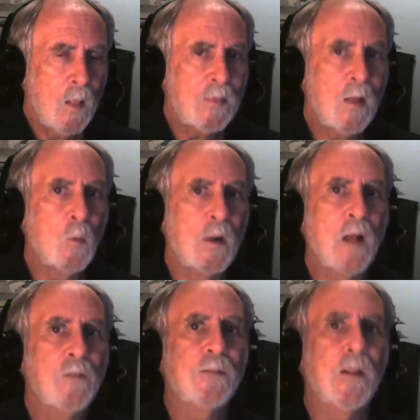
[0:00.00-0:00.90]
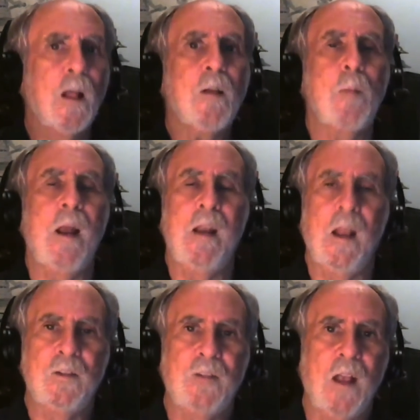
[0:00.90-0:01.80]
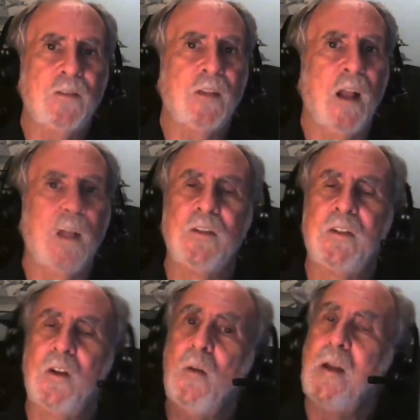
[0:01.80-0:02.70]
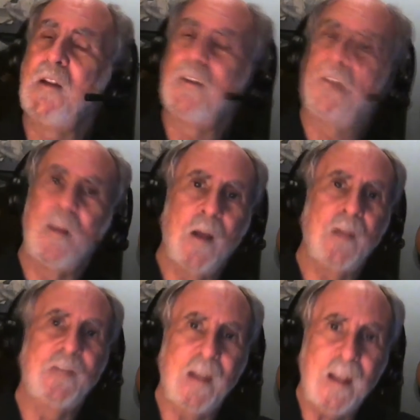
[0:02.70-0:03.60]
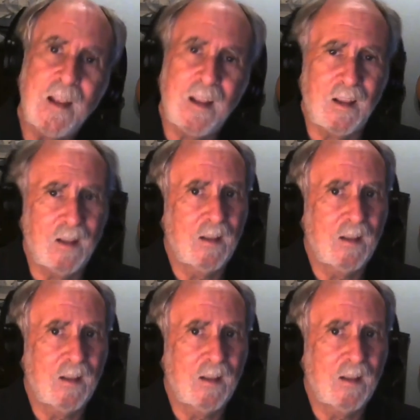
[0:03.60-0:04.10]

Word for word: that when I flunk my next test, I can still maintain my C.